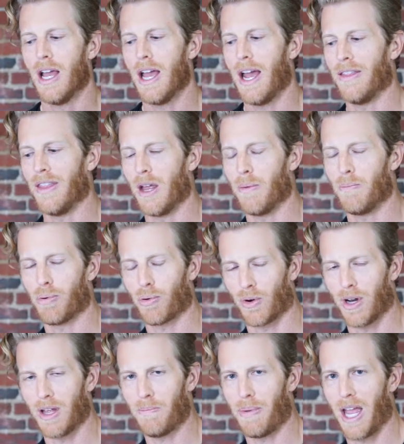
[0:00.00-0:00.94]
and they
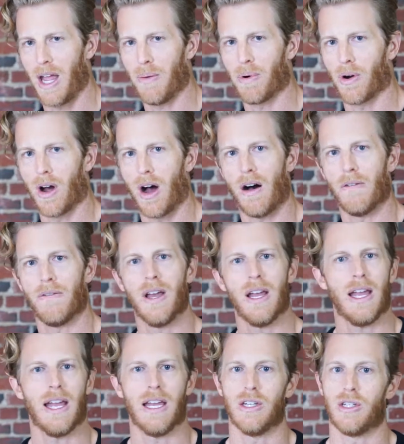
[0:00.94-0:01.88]
print paper off
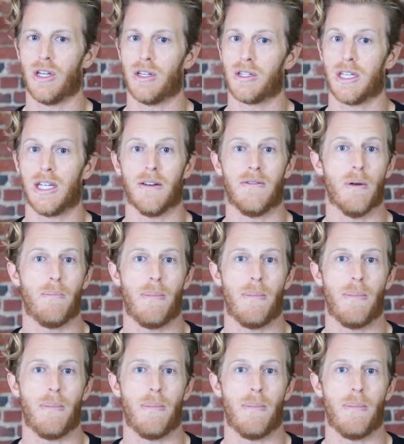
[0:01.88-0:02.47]
and just give the